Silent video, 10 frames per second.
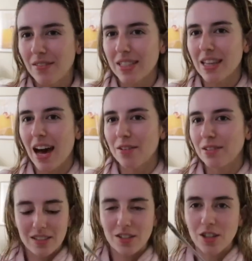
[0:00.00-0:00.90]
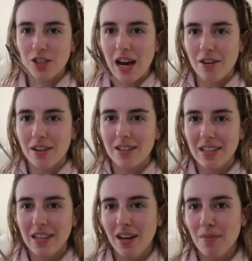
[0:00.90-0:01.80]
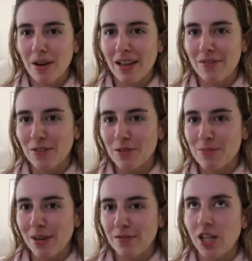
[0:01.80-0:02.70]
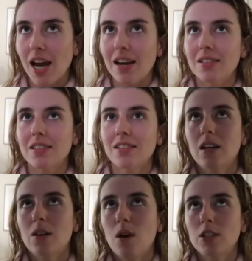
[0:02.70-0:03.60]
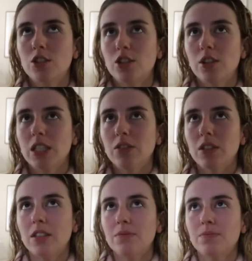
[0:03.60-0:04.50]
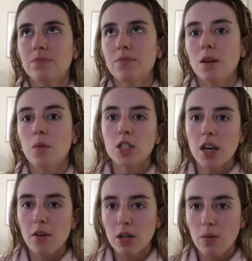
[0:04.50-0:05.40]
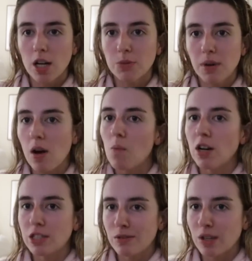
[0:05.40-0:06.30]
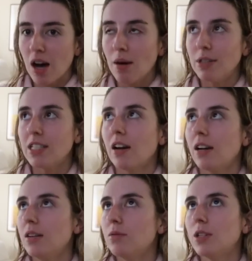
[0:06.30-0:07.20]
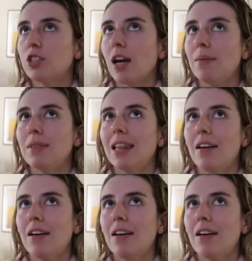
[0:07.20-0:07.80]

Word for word: if it's loud. Took a shower, heated up my leftover P.F. Chang's. I'm gonna watch Jury Duty, which I've already watched, but now I'm watching with the commentary, which I'm